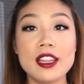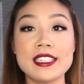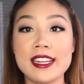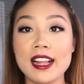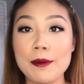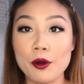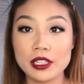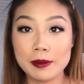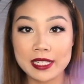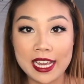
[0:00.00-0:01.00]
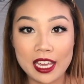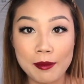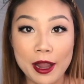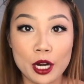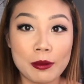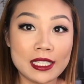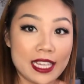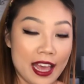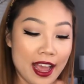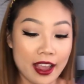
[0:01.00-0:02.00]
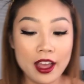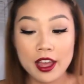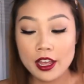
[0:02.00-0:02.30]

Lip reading: the deal, I'm going to be taking my Urban Decay